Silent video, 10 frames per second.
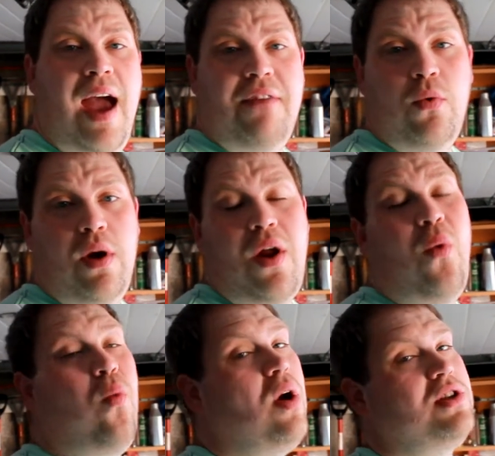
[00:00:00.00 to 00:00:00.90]
Hey everyone,
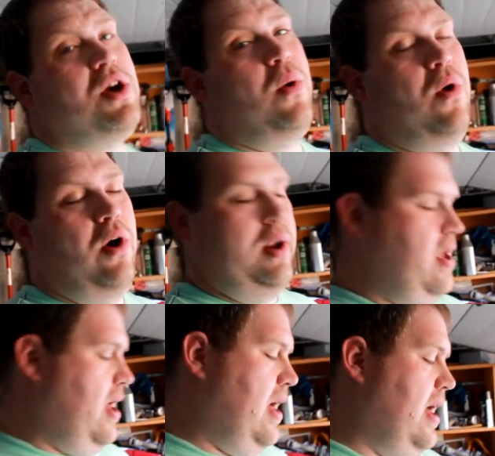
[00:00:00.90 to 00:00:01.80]
what is going
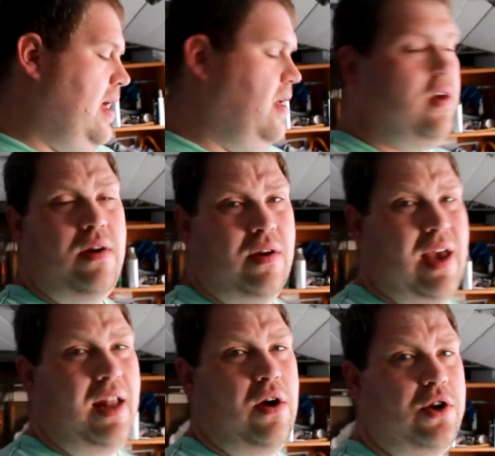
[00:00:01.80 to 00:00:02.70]
on?
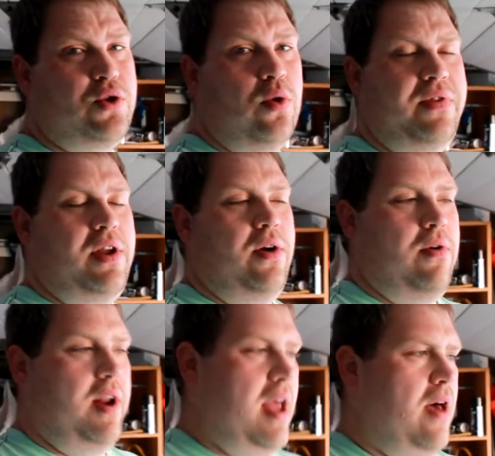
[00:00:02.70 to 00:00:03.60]
Kind of got a short video
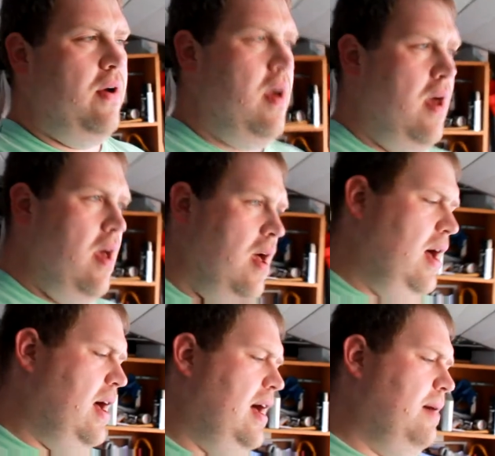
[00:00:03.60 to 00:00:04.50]
right now.
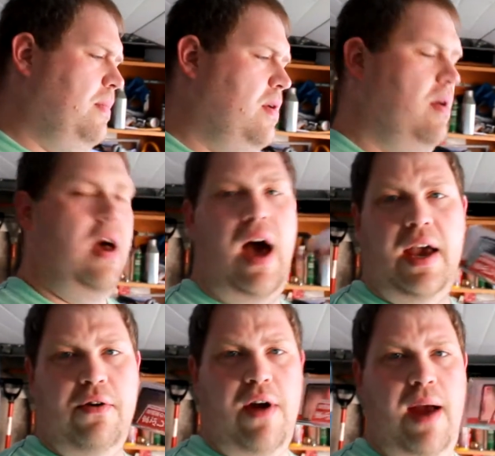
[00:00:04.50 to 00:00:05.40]

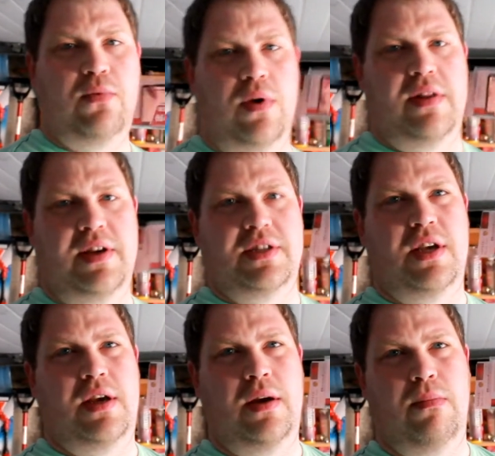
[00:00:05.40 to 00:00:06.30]
I grabbed one of
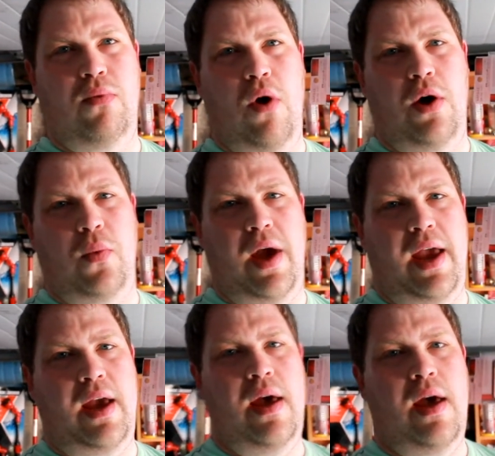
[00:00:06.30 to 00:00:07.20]
these
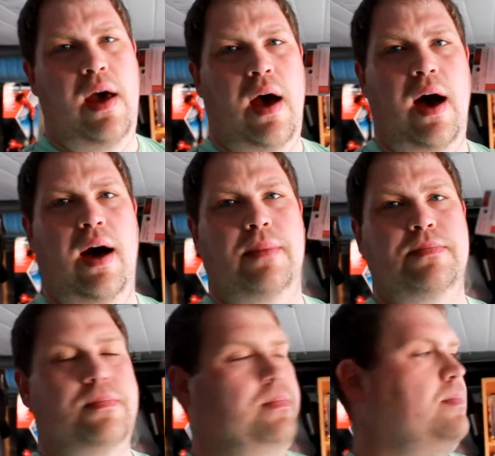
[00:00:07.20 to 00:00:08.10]
Broadway,
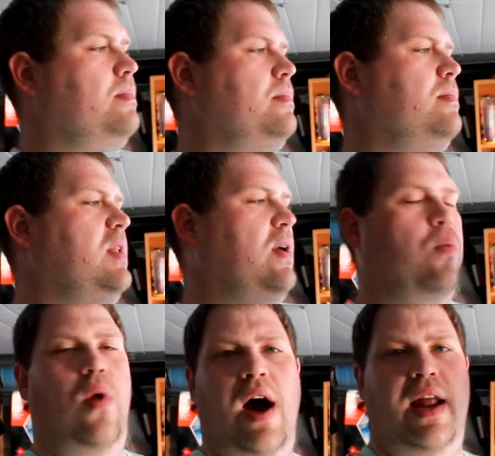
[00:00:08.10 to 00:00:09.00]

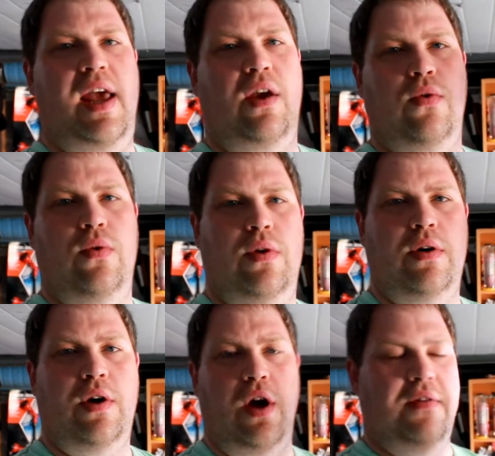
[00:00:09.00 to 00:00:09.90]
like wide angle
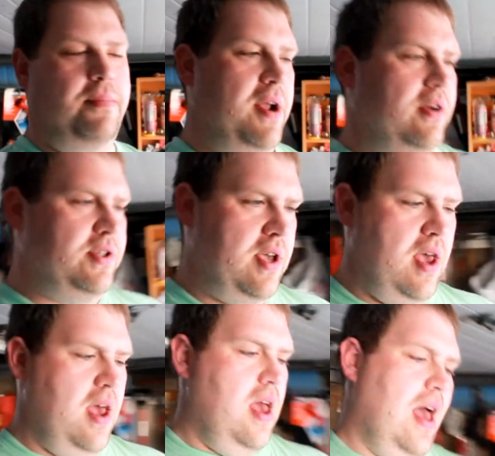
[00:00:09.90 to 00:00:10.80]
curved mirrors,
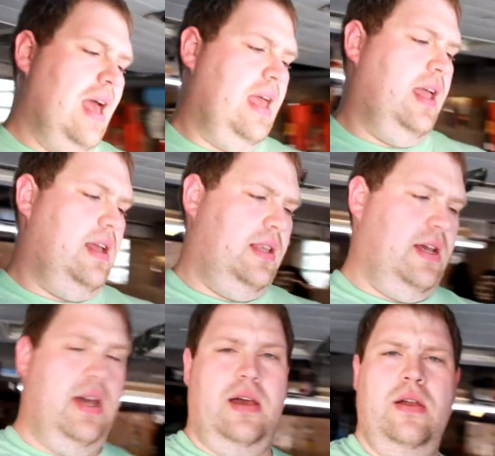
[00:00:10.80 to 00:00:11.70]
and
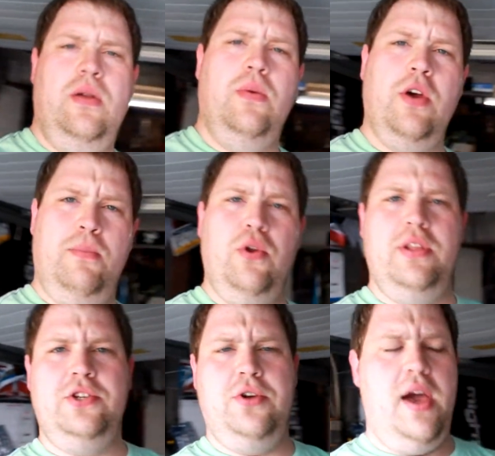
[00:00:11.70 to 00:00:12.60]
we're gonna put it
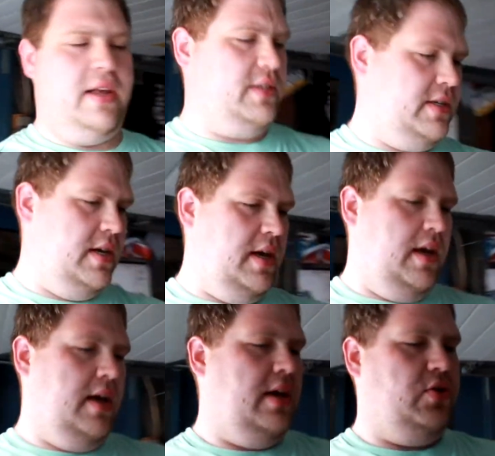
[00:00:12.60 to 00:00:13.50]
in the Stratus.
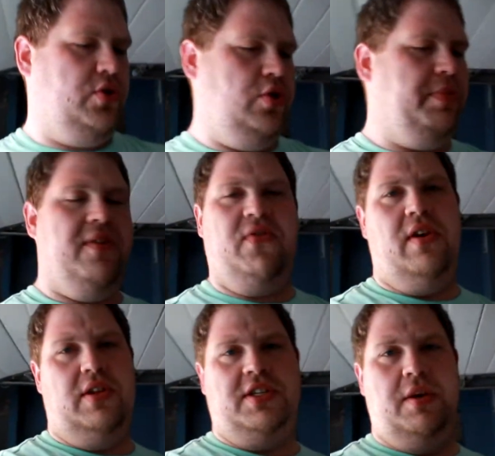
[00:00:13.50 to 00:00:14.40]
Should be
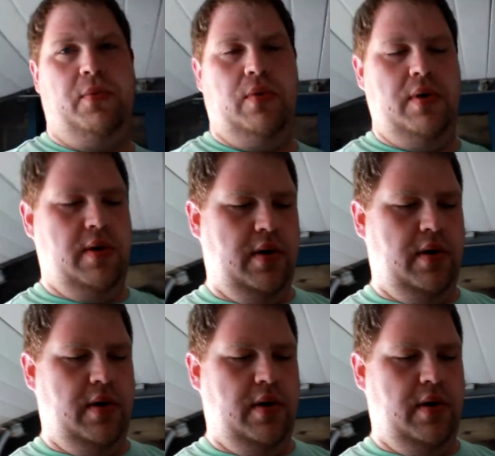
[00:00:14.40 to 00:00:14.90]
fairly simple.